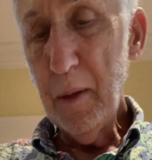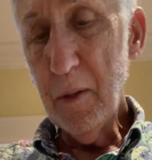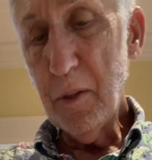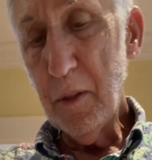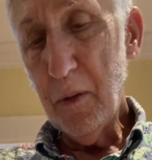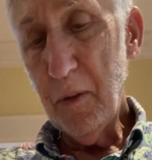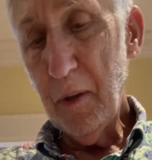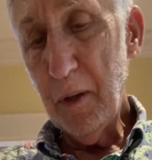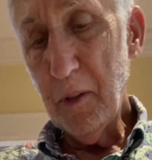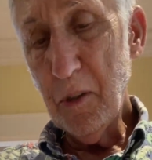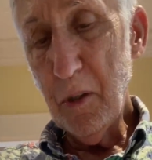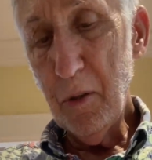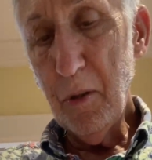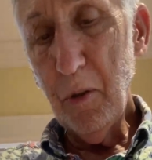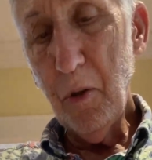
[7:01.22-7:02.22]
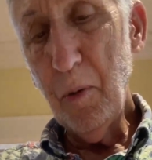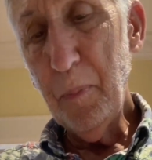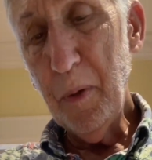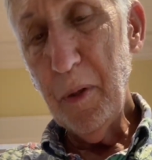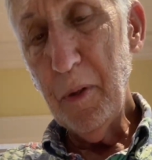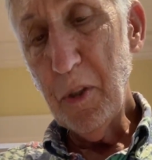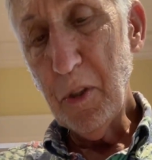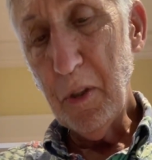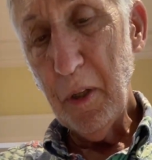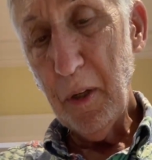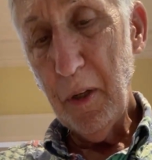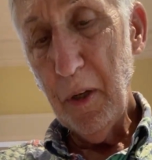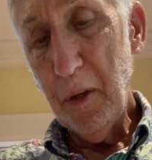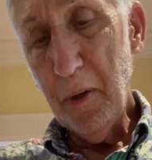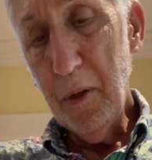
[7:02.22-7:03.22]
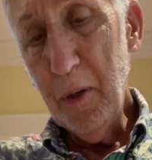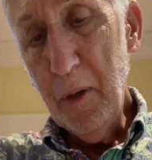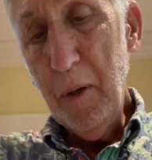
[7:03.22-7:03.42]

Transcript: so things are a little bit stickier,